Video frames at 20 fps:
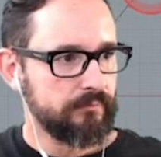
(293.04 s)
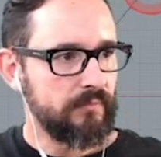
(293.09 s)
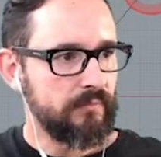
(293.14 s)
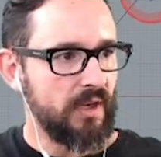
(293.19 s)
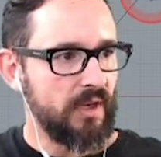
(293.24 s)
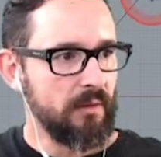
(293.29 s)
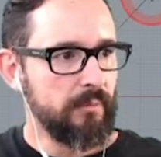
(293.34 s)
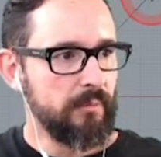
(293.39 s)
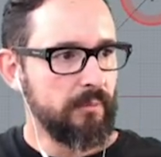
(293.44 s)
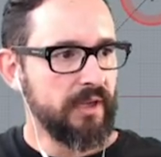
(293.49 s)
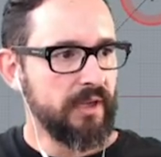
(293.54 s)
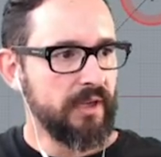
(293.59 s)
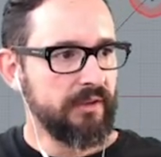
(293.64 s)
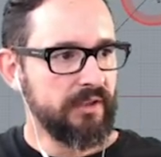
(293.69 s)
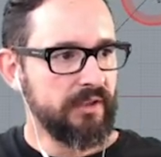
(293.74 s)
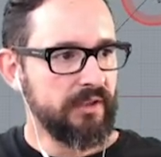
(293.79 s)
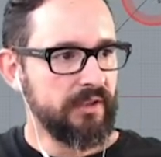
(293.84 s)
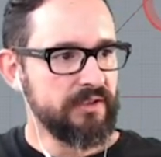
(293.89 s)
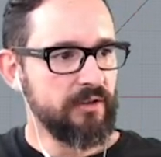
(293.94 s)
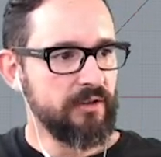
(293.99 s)
but
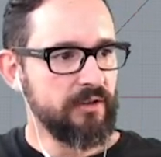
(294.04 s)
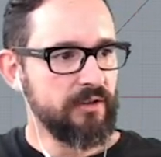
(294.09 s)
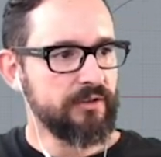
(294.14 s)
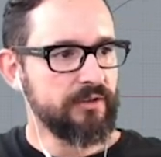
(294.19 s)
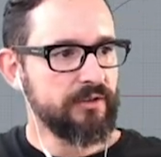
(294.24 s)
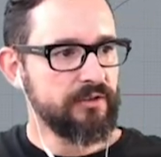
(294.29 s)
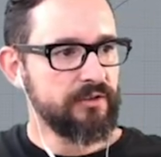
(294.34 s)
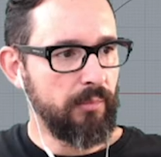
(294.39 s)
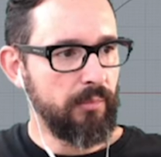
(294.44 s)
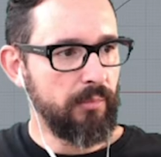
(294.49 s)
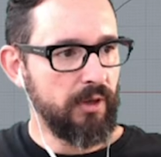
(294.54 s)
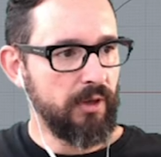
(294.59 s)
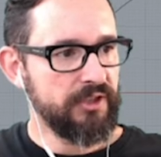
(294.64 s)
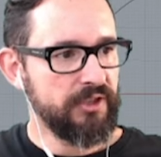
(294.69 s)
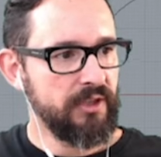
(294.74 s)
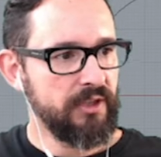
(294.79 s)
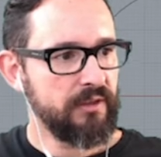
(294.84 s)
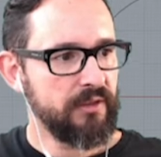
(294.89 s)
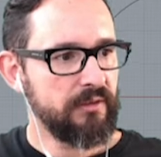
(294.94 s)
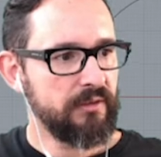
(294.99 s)
it's not so bulgy,
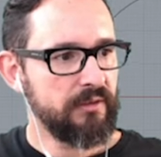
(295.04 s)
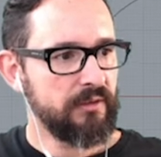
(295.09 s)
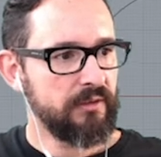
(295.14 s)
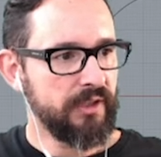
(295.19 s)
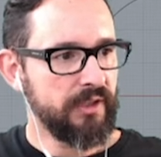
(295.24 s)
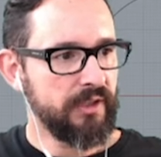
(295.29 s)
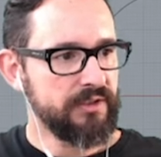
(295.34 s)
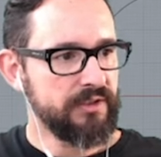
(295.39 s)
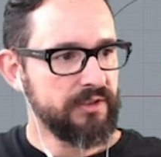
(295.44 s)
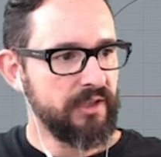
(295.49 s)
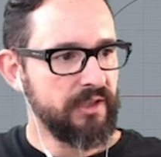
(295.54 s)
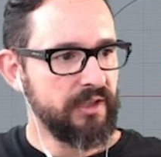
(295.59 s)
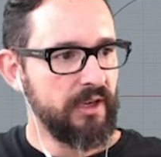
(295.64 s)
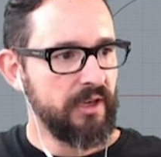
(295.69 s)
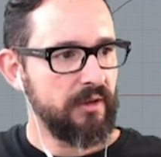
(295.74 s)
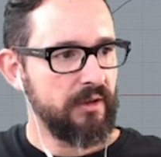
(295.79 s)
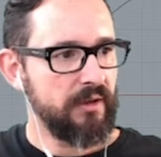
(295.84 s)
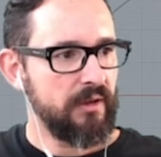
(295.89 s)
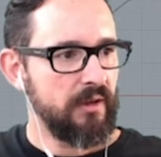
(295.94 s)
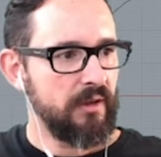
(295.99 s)
let's say,
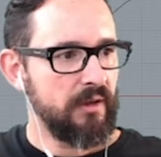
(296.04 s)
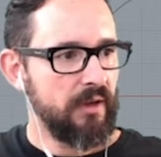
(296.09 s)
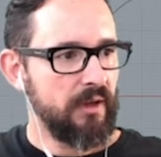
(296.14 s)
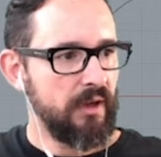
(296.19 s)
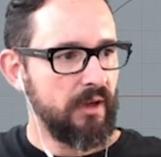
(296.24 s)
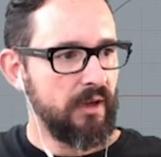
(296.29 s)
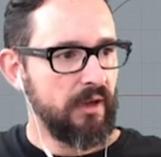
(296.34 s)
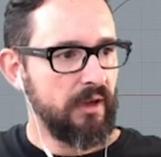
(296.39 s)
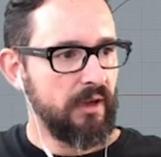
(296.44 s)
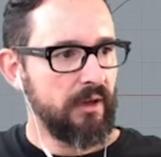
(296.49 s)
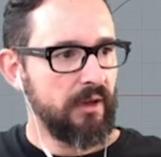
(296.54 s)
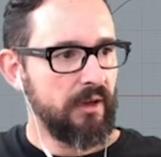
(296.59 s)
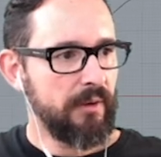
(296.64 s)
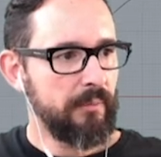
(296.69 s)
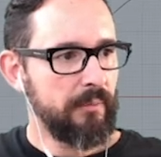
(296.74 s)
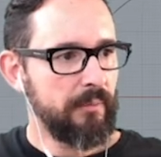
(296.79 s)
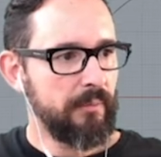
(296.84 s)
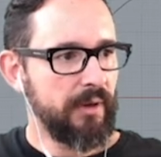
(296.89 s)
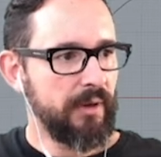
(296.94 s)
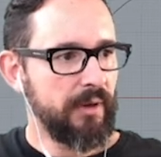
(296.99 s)

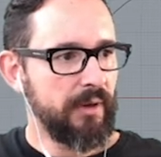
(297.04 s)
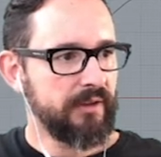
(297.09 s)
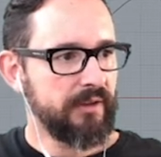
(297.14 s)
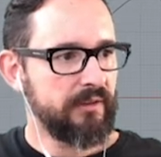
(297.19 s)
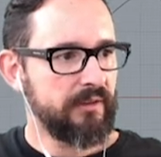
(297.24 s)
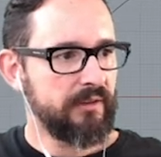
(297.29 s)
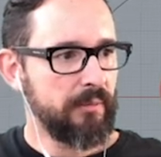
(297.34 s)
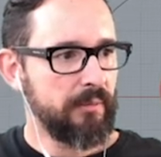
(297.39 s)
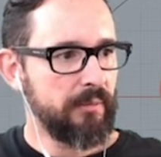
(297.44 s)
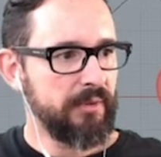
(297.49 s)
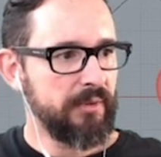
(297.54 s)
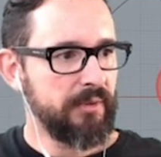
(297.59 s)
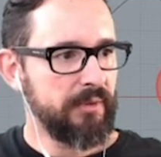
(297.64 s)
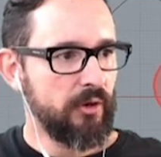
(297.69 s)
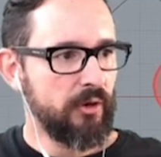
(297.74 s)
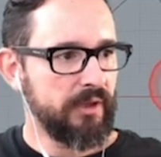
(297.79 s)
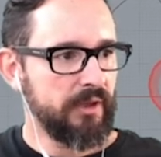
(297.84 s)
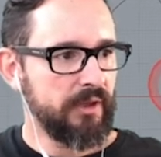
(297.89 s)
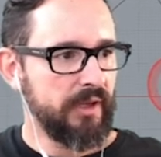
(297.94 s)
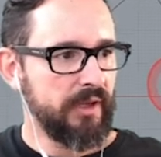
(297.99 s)
but a bit more
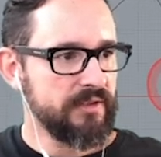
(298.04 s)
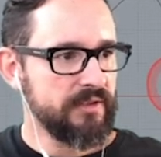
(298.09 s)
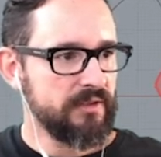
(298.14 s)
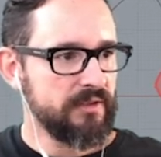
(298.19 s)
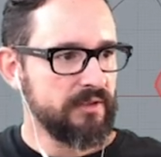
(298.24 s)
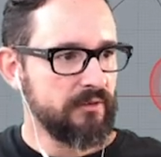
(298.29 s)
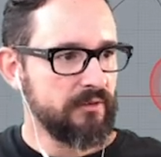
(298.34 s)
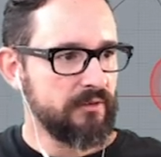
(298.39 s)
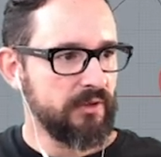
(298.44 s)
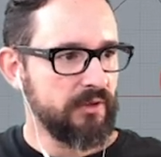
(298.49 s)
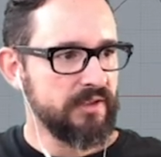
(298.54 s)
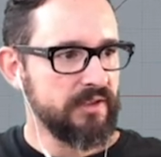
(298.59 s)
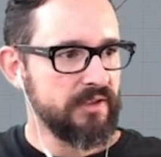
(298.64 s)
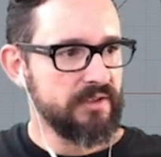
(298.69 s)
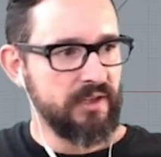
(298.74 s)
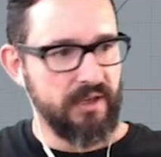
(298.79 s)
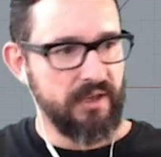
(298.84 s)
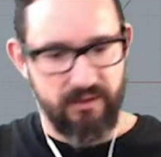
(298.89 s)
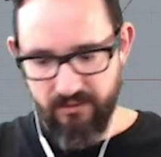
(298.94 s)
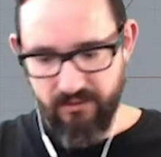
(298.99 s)
condensed to the other
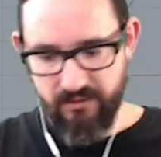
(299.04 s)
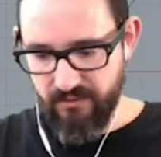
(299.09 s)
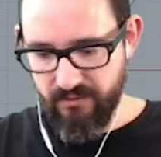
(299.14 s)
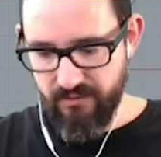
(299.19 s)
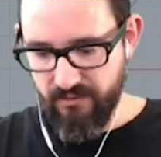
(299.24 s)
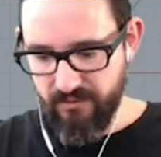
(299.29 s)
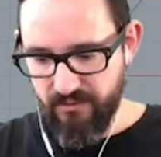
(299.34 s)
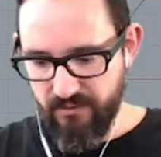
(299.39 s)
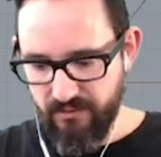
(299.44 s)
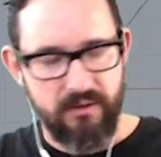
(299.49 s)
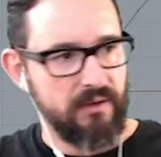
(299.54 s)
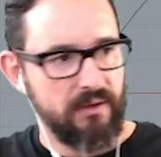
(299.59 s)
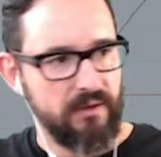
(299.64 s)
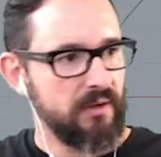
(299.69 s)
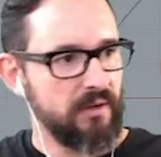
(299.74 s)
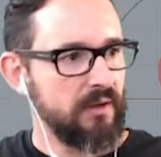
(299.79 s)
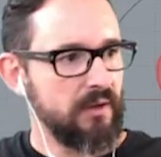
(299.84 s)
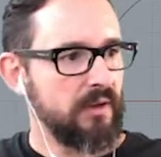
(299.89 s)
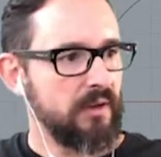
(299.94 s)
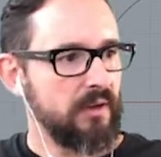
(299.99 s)
side.
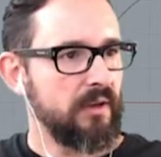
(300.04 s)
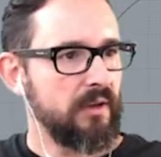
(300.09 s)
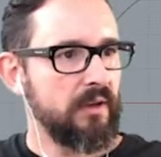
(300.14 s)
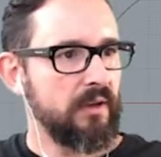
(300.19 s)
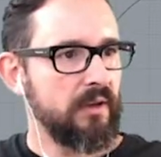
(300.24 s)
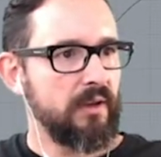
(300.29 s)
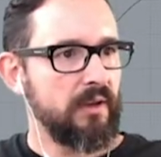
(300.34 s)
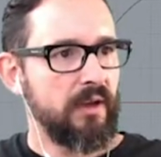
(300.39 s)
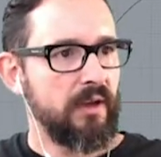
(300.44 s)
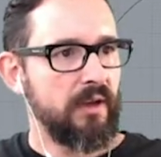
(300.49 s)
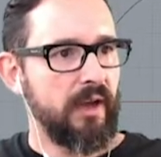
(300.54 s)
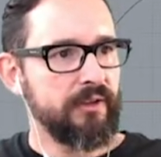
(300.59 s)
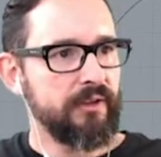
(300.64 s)
And you